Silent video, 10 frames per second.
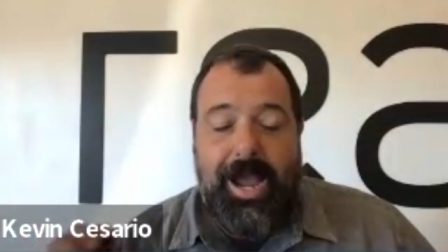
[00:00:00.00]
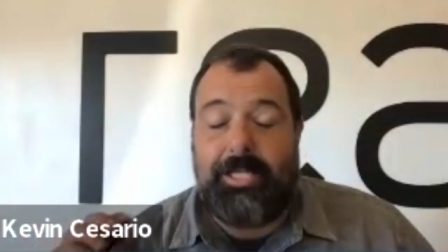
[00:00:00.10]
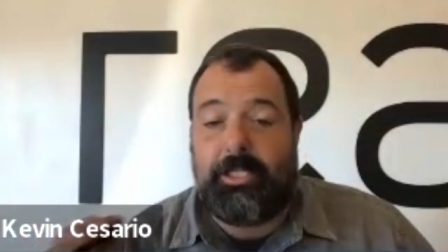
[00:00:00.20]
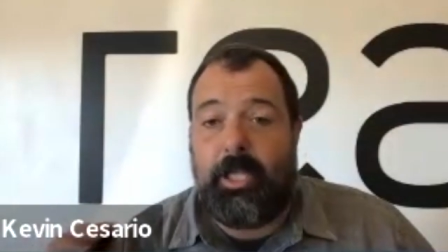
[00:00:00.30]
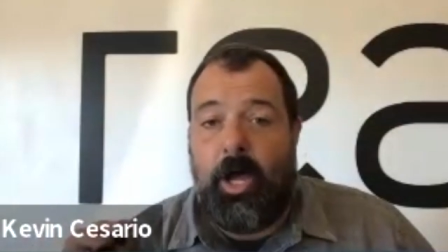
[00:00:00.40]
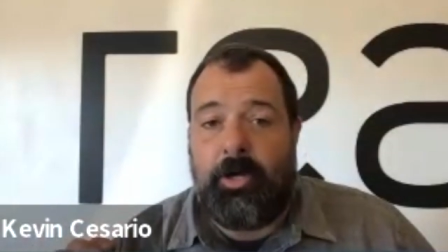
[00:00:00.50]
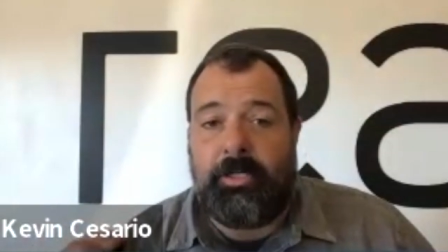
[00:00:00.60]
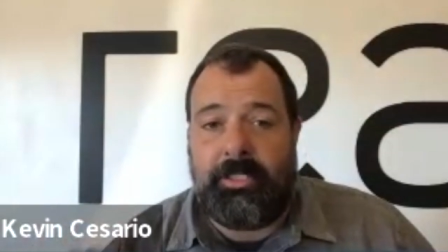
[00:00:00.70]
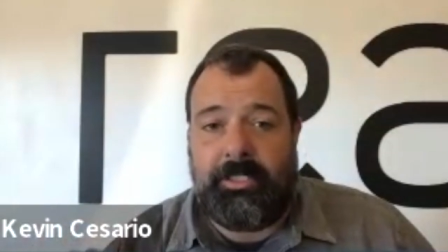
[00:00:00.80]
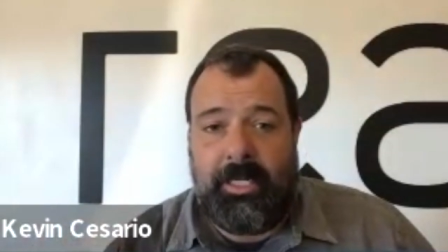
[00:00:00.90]
as long
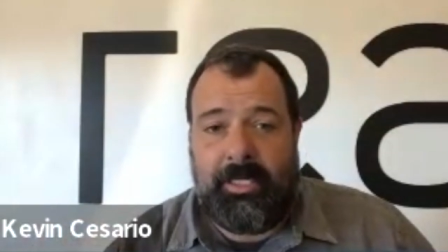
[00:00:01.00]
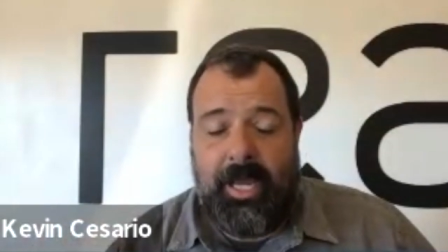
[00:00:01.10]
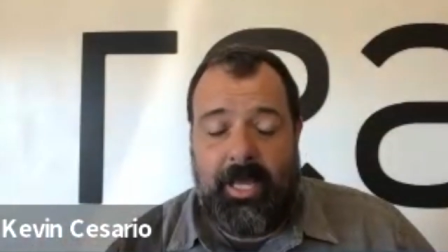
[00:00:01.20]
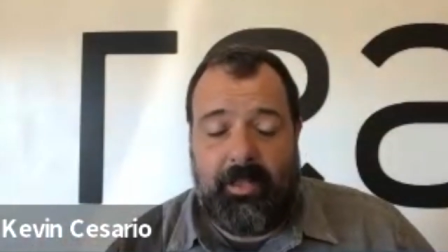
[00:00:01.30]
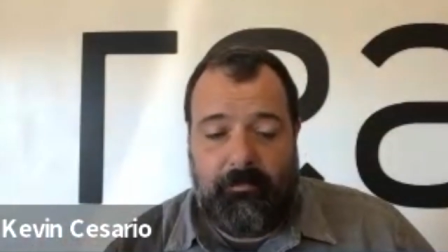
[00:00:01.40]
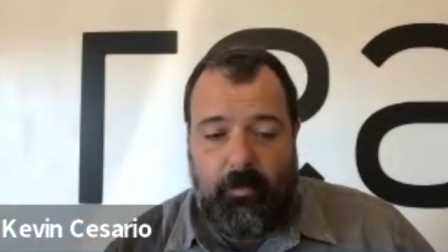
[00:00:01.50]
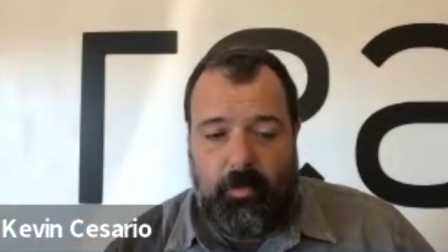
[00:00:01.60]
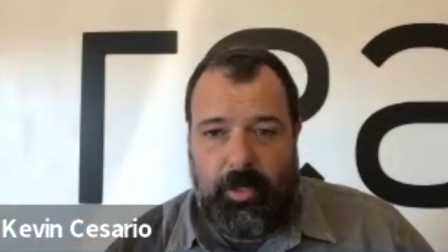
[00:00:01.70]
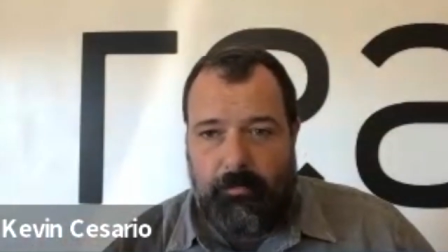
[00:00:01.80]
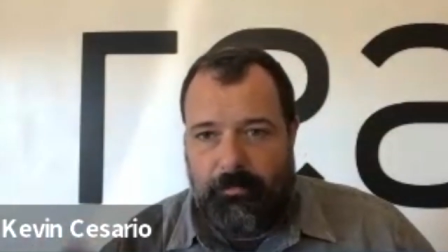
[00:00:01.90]
as it's in
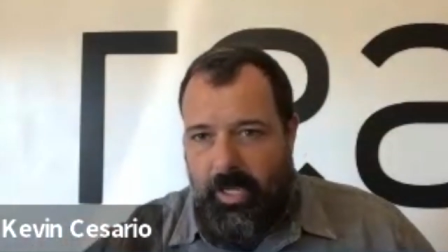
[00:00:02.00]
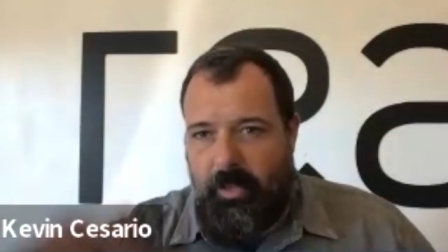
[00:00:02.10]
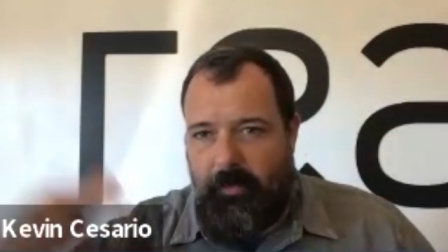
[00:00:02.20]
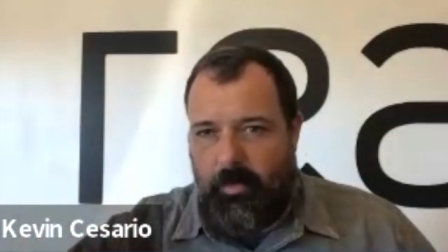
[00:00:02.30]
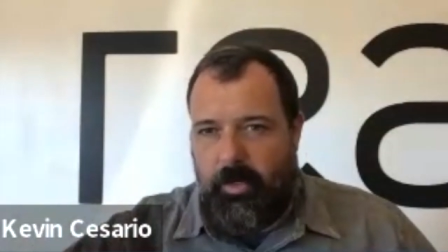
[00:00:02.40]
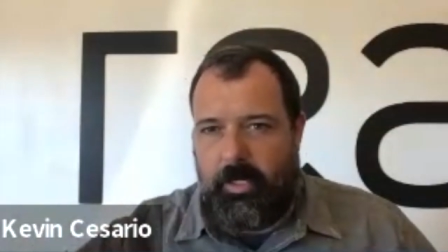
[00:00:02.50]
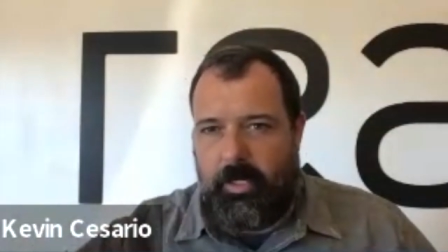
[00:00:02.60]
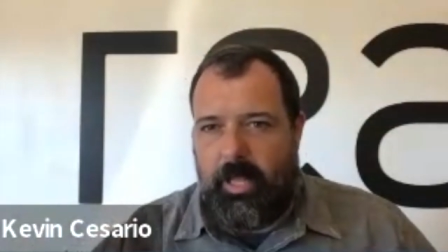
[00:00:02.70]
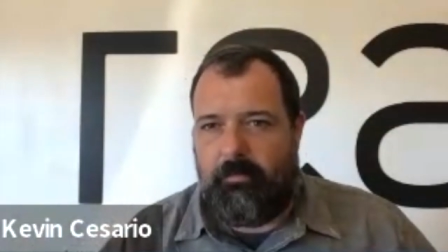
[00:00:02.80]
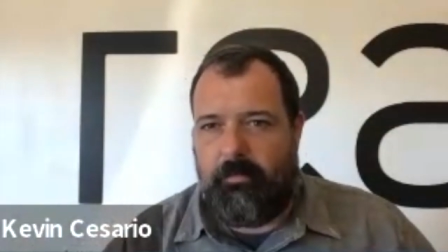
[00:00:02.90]
California, California to
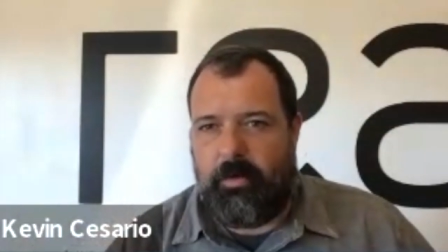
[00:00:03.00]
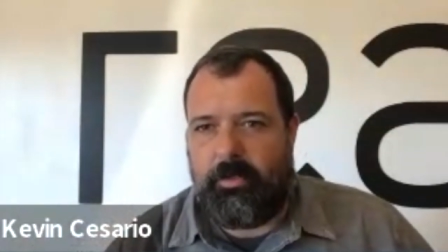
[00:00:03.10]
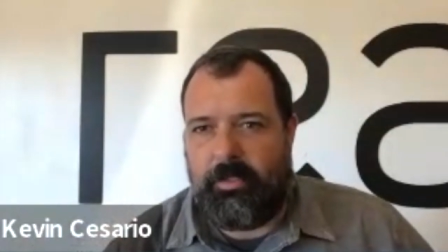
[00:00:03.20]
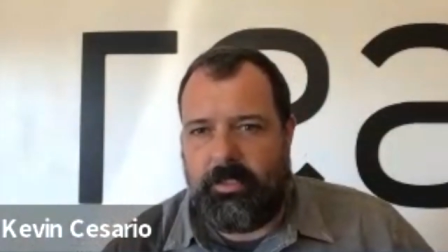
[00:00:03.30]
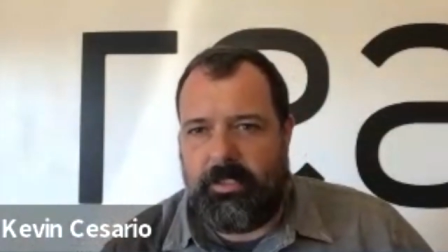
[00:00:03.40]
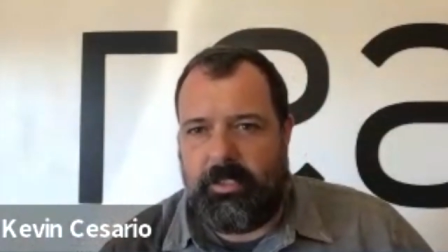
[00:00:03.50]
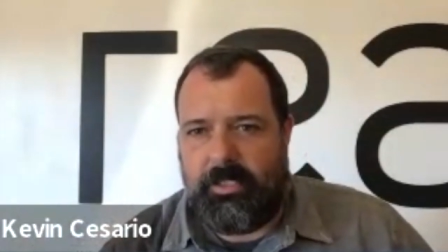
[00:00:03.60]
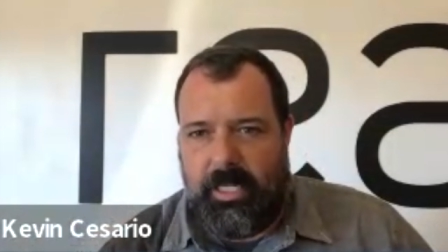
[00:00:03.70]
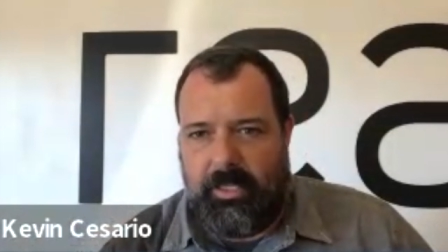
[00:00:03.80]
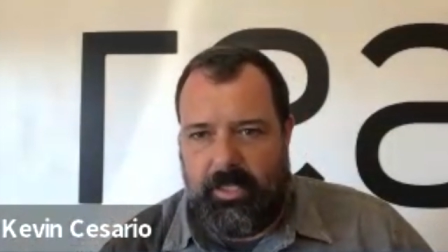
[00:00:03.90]
California. This is a
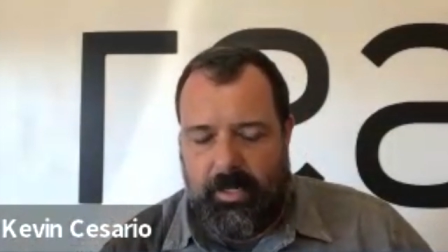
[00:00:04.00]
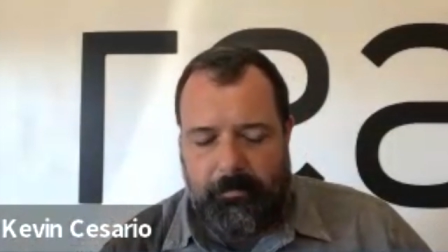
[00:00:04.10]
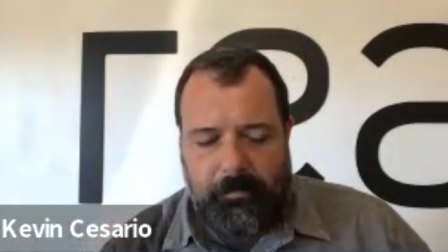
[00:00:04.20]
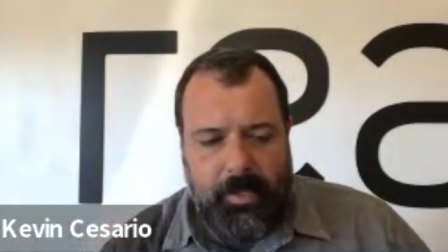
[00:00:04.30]
state thing.